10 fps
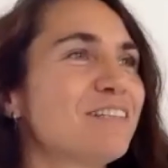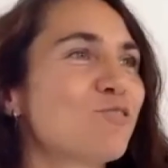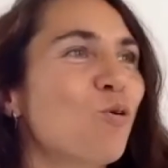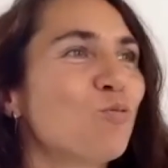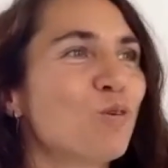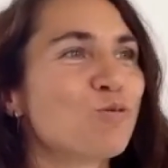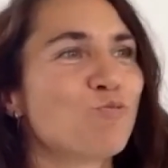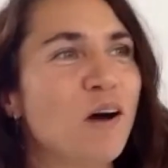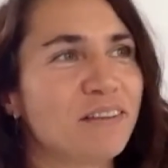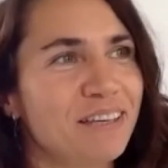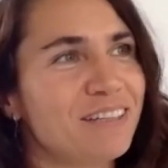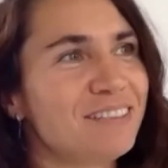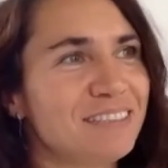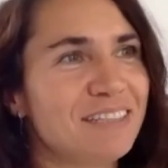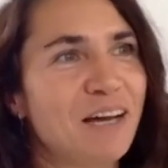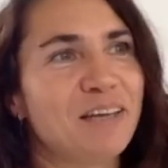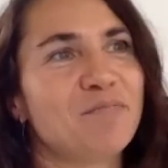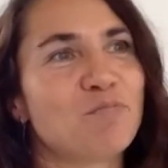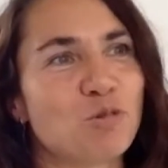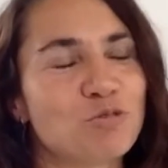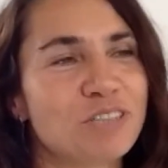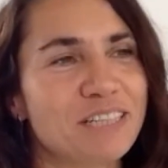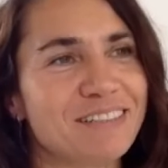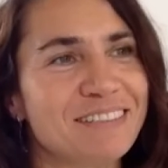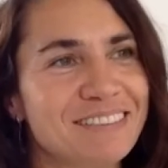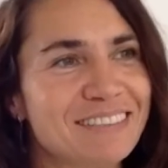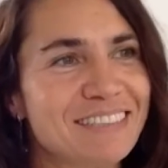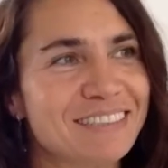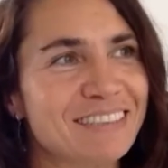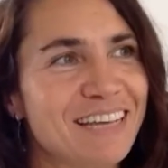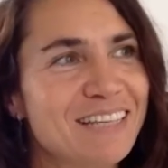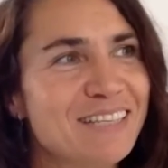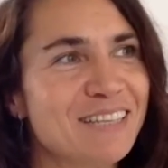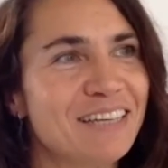it's almost 1 year that I moved here in the Netherlands.